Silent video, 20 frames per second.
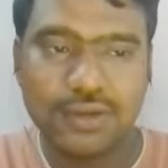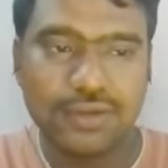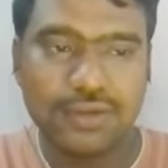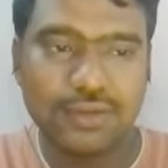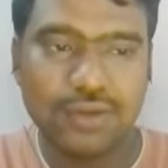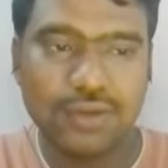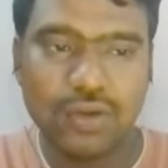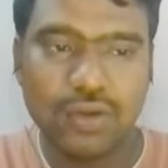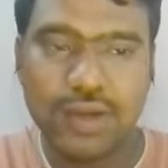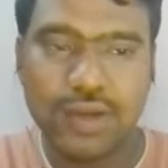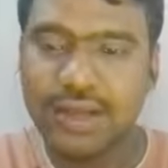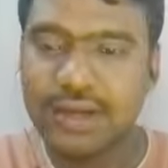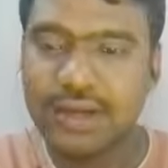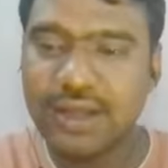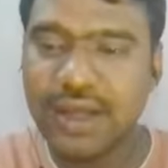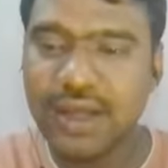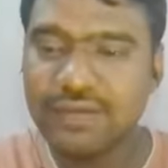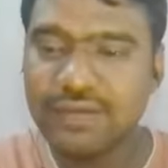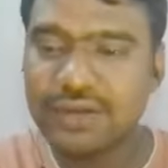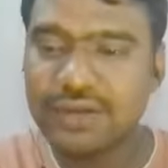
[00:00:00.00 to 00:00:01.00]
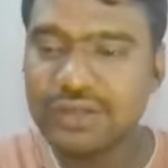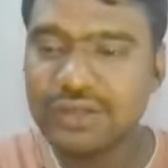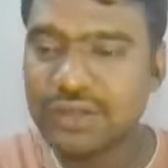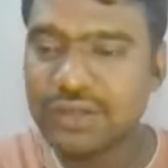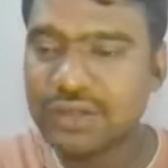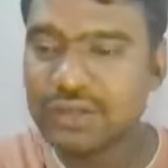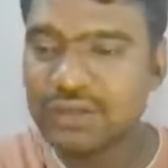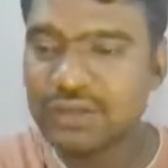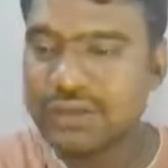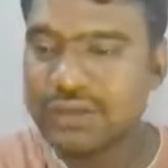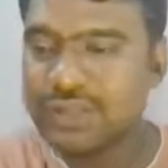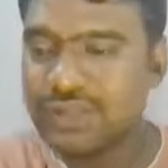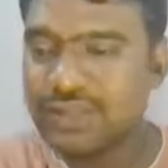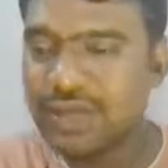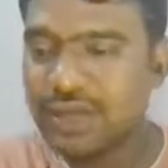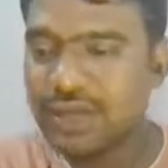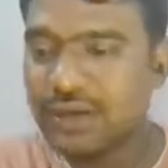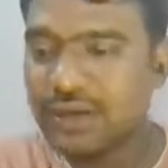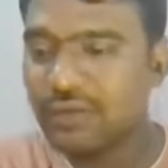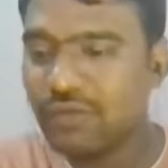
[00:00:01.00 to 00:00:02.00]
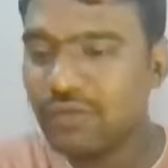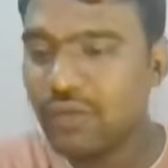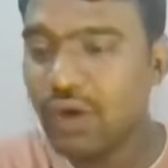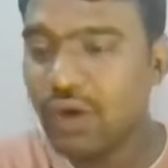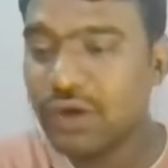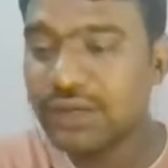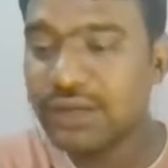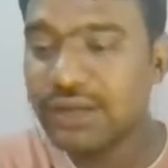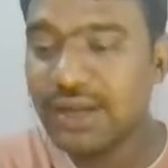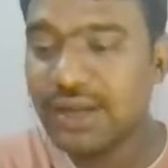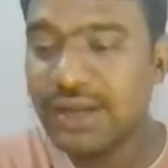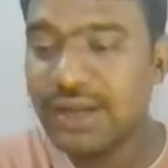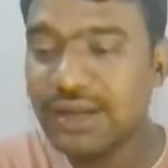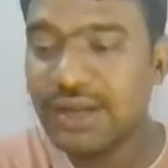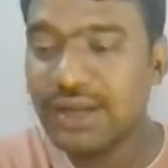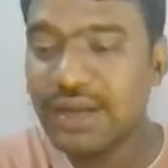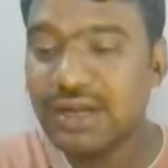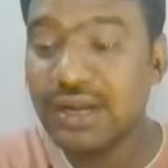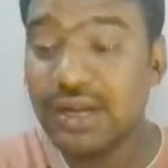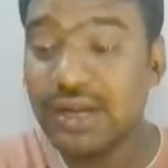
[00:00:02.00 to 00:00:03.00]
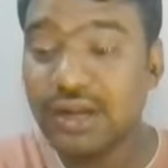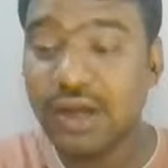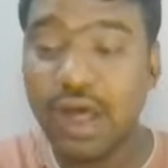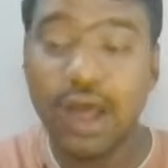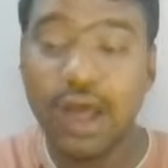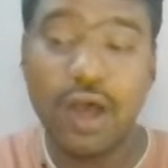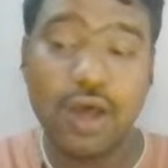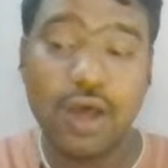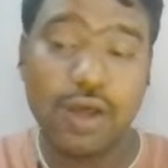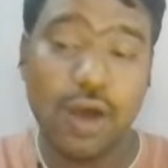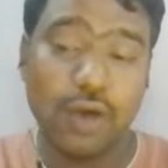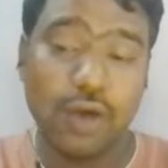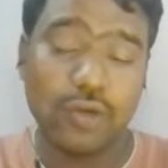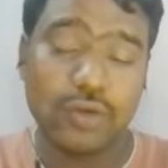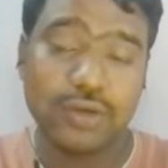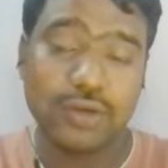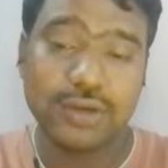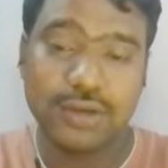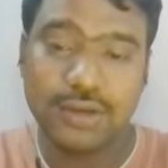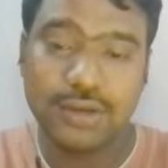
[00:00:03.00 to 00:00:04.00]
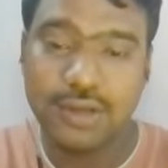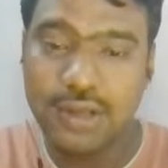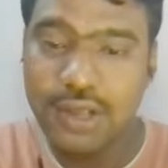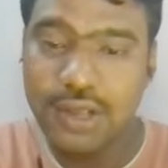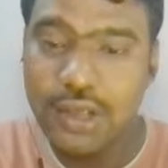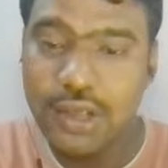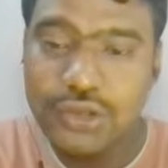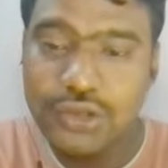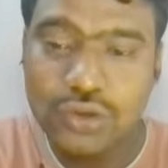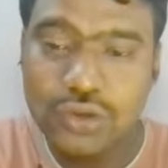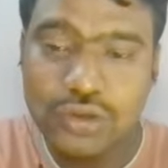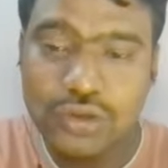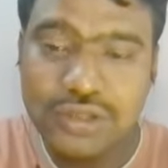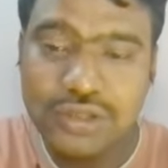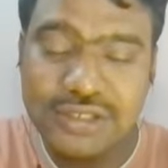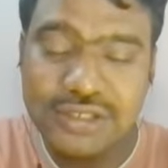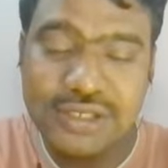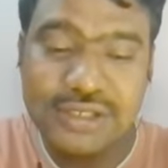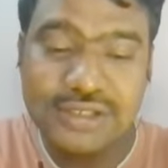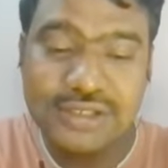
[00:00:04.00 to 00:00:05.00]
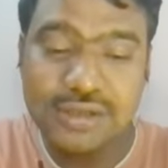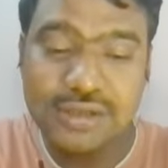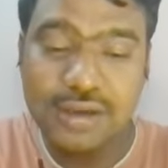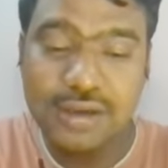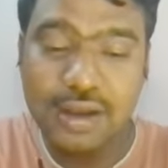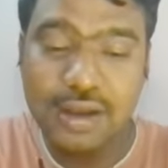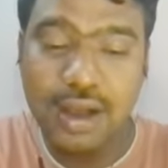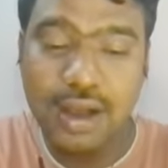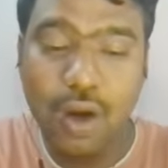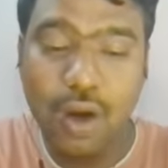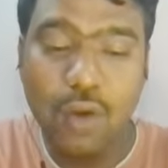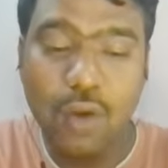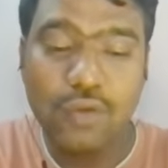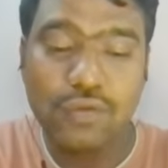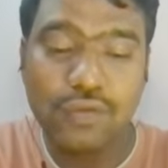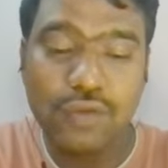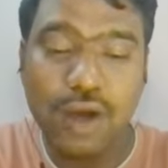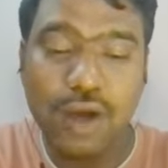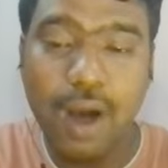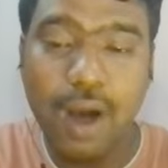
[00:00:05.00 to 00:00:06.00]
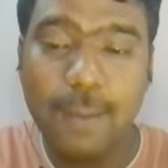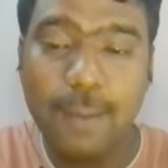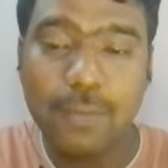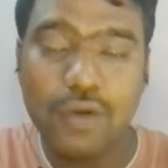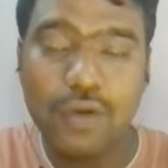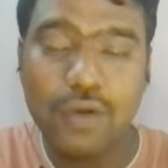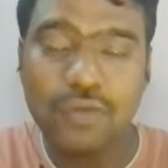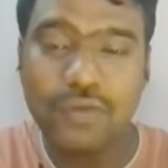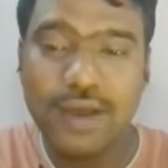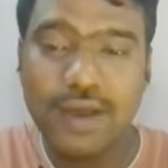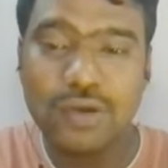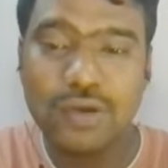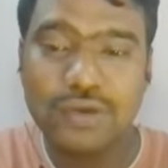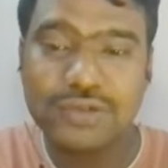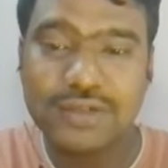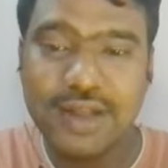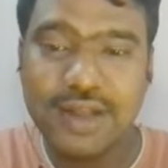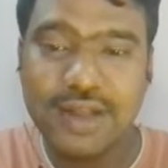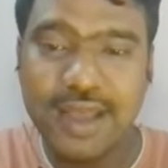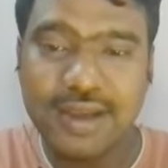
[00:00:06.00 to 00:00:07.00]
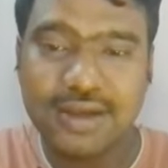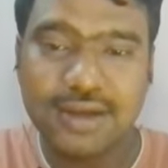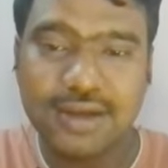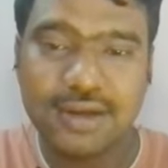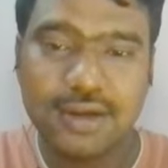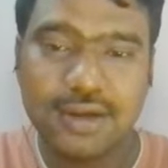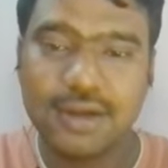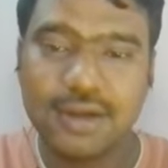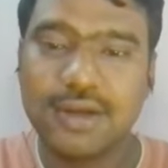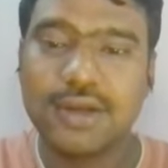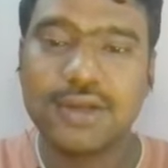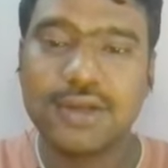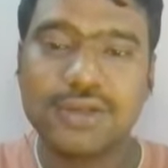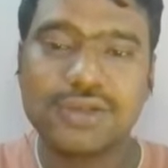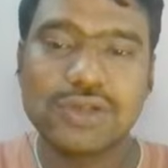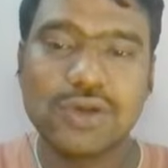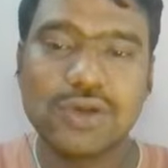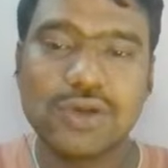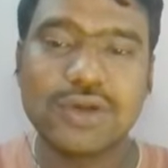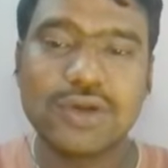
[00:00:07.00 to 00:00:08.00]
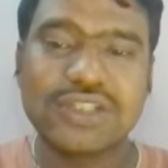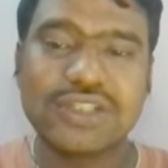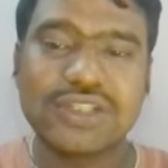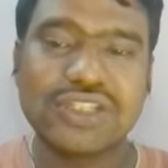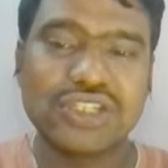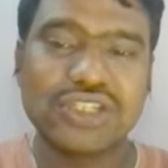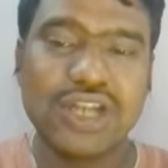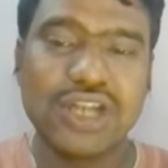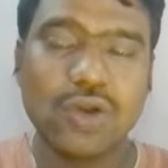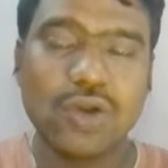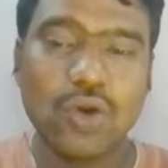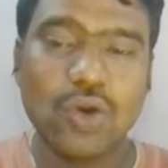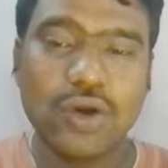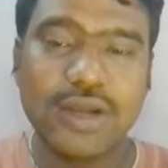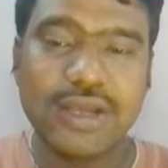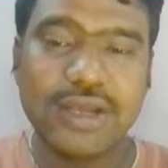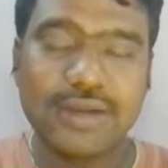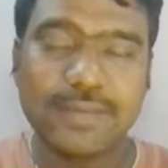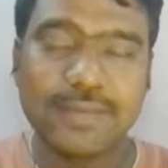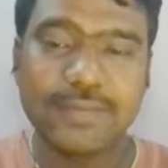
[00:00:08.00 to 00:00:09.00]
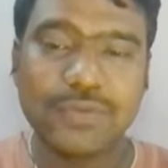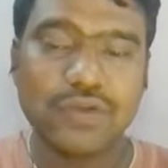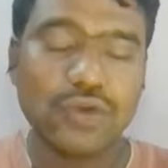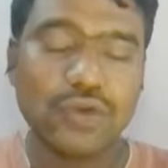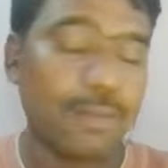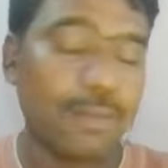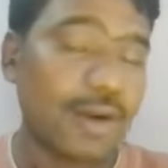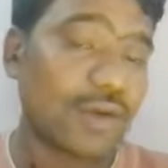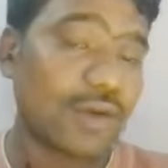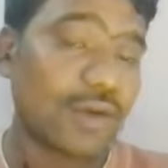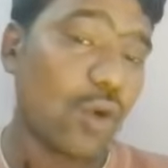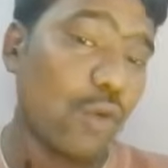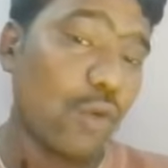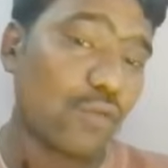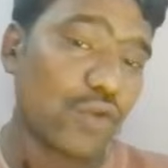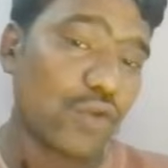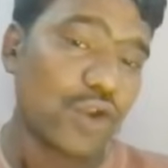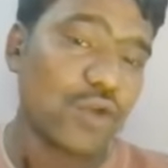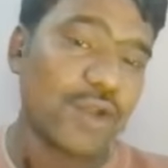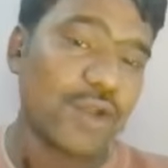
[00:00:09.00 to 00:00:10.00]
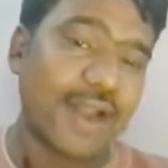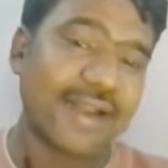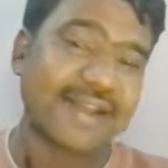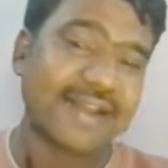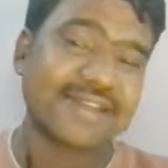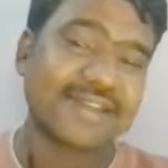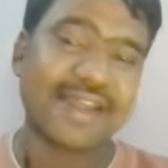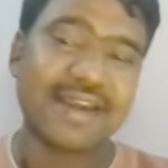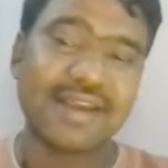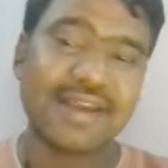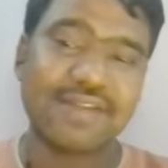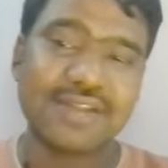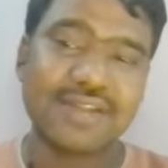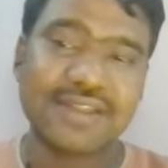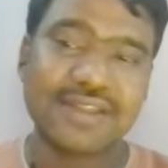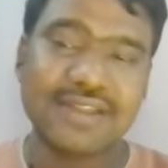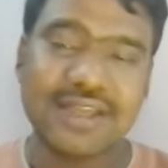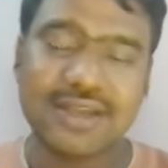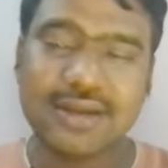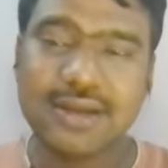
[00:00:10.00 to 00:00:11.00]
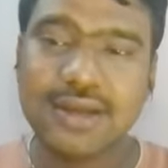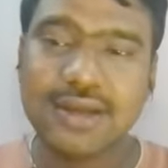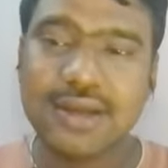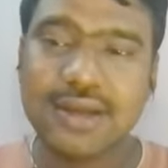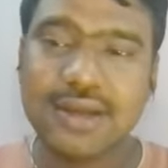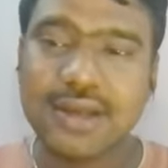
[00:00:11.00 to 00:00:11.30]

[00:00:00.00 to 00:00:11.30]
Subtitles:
So I can have a chance to see the 49K data around. So this is how Apollo file looks like. So it's still loading. So, but hopefully you'll understand everything.